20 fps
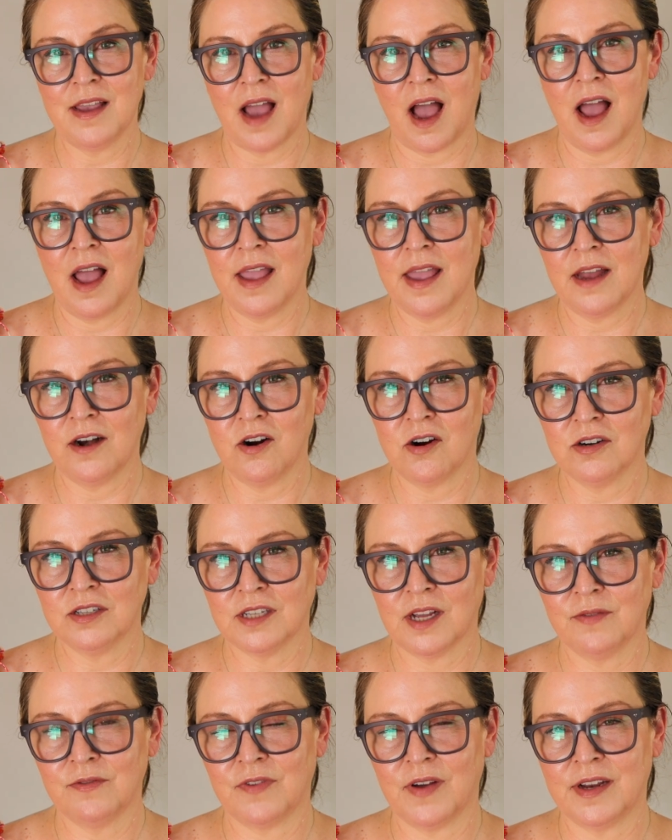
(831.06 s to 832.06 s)
I had a hard
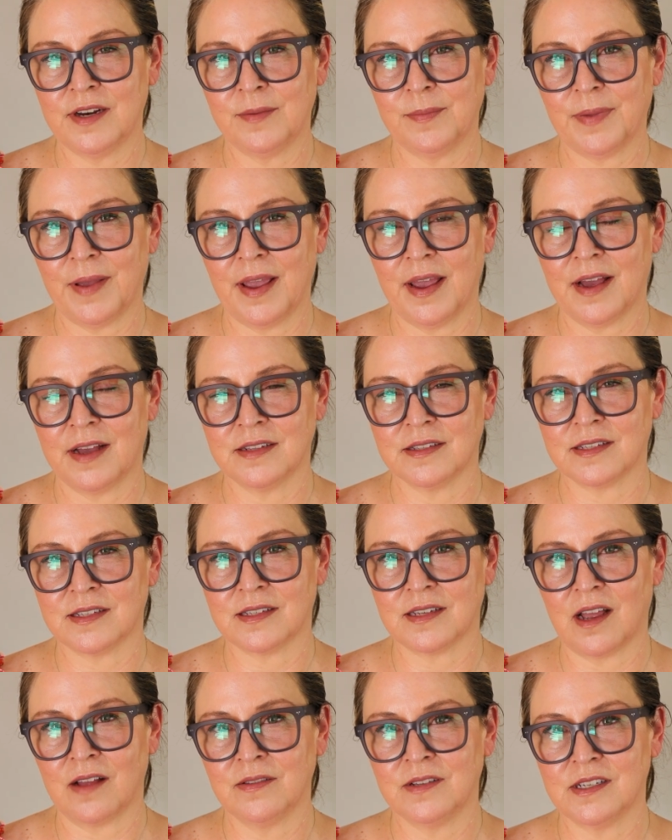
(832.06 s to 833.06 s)
time finding
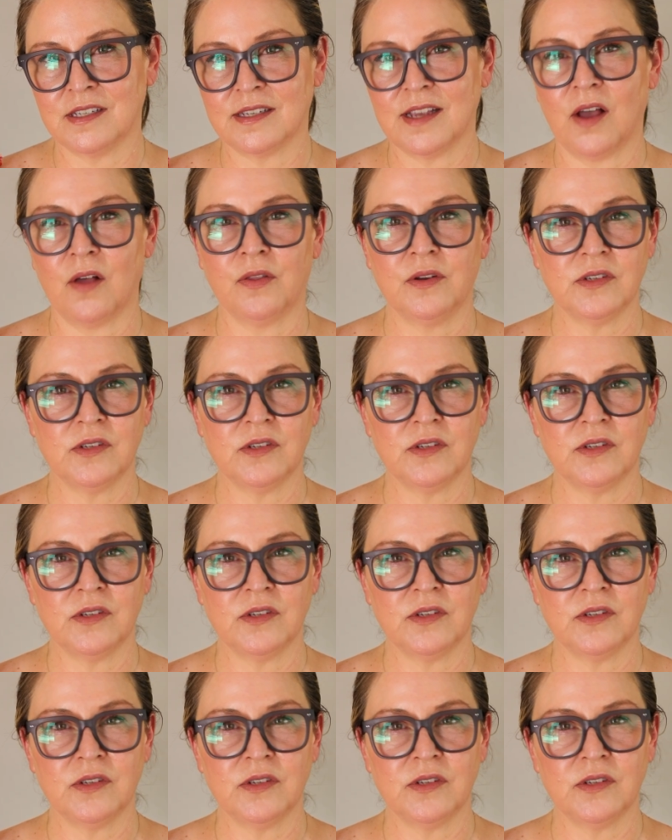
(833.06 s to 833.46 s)
pants on this sale.